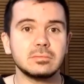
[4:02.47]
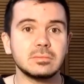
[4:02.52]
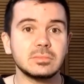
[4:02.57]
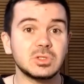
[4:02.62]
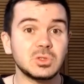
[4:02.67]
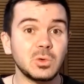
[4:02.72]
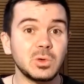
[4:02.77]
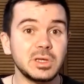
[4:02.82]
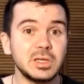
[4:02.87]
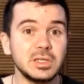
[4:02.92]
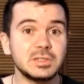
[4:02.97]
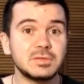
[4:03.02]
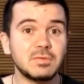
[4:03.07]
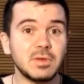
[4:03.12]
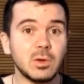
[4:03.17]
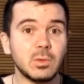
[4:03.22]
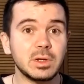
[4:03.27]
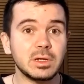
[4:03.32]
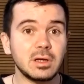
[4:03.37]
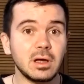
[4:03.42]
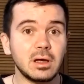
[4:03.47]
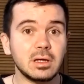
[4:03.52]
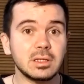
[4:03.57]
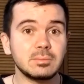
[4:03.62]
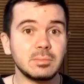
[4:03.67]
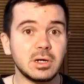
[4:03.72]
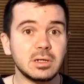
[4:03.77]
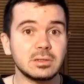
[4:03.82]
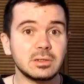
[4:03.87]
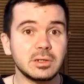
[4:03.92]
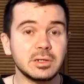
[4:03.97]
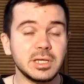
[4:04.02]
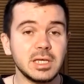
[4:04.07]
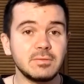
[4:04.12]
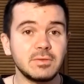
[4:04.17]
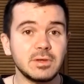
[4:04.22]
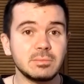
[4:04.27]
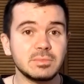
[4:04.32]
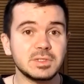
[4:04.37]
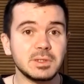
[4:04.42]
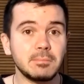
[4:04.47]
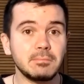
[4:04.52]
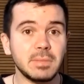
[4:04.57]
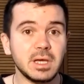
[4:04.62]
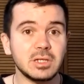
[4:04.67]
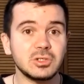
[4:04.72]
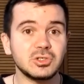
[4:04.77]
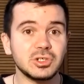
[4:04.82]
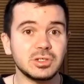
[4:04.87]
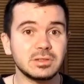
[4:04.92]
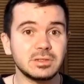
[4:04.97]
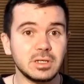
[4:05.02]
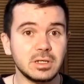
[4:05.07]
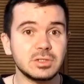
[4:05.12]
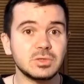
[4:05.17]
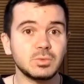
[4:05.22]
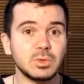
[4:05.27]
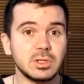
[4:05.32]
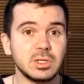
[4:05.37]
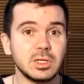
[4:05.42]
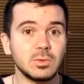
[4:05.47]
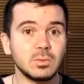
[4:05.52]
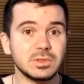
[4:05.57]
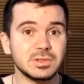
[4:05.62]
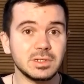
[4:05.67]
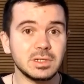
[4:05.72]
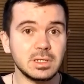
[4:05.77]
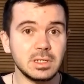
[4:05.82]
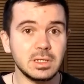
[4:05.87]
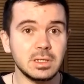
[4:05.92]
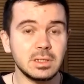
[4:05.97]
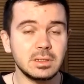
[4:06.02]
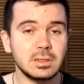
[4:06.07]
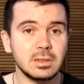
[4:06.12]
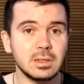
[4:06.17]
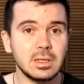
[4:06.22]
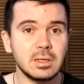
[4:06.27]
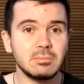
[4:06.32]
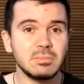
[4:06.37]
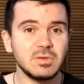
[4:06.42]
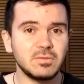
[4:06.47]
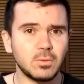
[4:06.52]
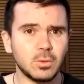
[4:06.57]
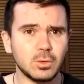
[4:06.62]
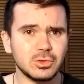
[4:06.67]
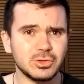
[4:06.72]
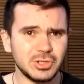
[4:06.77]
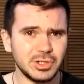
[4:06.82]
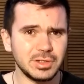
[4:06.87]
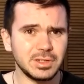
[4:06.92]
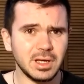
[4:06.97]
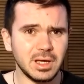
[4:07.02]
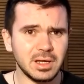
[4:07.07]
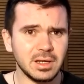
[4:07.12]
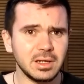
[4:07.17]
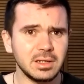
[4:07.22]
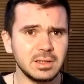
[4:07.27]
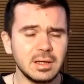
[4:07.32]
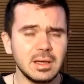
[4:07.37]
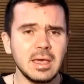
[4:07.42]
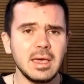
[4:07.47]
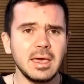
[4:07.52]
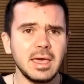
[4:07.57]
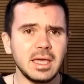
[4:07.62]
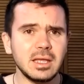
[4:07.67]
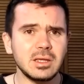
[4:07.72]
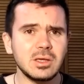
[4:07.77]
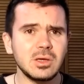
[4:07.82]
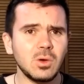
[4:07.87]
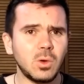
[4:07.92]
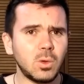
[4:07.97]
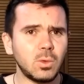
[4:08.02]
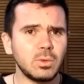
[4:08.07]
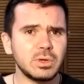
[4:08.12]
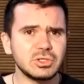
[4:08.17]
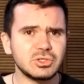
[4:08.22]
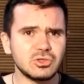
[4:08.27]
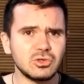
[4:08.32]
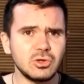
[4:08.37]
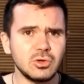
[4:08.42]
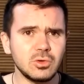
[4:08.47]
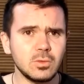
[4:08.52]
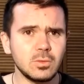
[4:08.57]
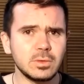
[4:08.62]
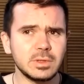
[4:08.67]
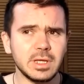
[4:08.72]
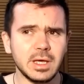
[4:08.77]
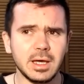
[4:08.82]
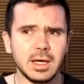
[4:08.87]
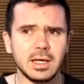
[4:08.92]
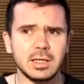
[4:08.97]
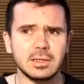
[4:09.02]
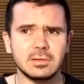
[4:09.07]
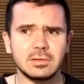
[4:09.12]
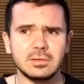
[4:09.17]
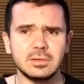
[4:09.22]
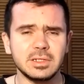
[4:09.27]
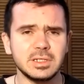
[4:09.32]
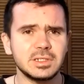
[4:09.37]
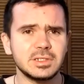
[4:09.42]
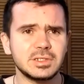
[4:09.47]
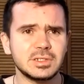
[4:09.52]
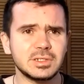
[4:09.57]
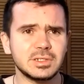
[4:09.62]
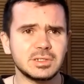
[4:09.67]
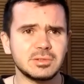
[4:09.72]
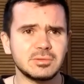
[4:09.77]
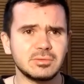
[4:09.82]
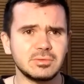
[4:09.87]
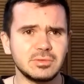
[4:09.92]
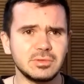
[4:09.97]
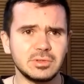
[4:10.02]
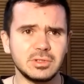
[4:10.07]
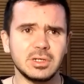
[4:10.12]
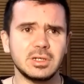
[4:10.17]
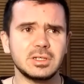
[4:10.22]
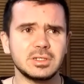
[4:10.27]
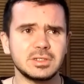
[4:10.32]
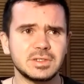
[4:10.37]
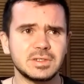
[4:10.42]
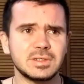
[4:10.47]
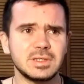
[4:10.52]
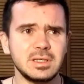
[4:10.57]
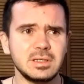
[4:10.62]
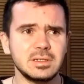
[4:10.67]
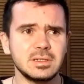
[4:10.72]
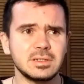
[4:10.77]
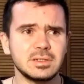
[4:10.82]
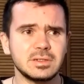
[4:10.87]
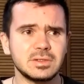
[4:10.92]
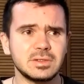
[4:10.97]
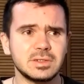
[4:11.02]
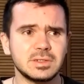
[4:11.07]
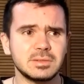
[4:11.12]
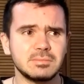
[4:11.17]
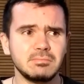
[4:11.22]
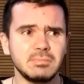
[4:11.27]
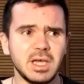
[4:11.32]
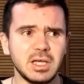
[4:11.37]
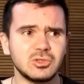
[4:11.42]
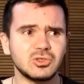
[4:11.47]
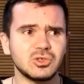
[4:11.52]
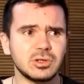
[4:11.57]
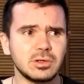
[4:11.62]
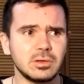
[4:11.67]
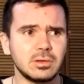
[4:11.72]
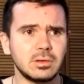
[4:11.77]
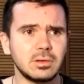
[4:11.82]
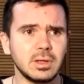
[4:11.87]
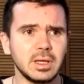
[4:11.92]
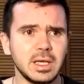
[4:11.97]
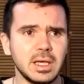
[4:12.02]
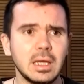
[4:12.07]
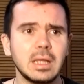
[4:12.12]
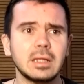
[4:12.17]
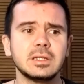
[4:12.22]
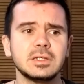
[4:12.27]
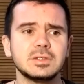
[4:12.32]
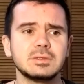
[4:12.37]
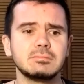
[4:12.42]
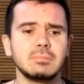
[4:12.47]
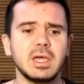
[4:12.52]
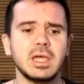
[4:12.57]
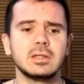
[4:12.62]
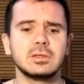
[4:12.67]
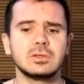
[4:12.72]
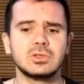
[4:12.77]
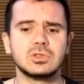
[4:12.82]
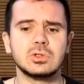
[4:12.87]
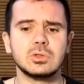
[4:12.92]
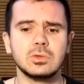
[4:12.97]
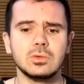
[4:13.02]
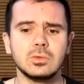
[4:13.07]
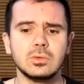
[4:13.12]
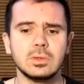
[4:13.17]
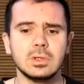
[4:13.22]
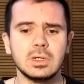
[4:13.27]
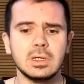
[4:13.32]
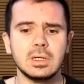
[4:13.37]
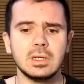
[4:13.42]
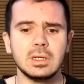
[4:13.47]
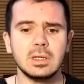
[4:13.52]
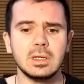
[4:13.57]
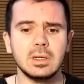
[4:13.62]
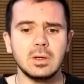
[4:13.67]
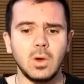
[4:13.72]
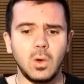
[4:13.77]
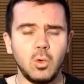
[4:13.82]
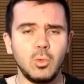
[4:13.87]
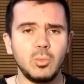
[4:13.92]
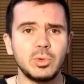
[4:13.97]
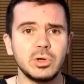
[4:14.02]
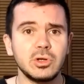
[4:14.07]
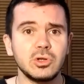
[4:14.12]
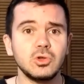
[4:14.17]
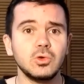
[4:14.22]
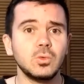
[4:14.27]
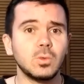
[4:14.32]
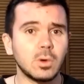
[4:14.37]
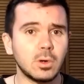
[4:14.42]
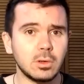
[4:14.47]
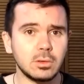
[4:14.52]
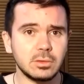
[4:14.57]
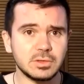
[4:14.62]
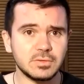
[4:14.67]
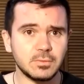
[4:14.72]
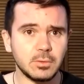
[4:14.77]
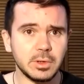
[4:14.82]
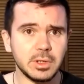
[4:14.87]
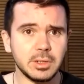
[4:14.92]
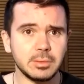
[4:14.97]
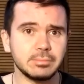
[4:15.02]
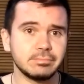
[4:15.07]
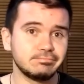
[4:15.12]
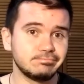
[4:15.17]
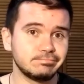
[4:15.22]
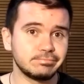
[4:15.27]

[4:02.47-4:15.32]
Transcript: So his fairy godmother gave him some magic dust when he was a kid, before she died. And he always knew that this dust is magical and is meant to open new worlds for him.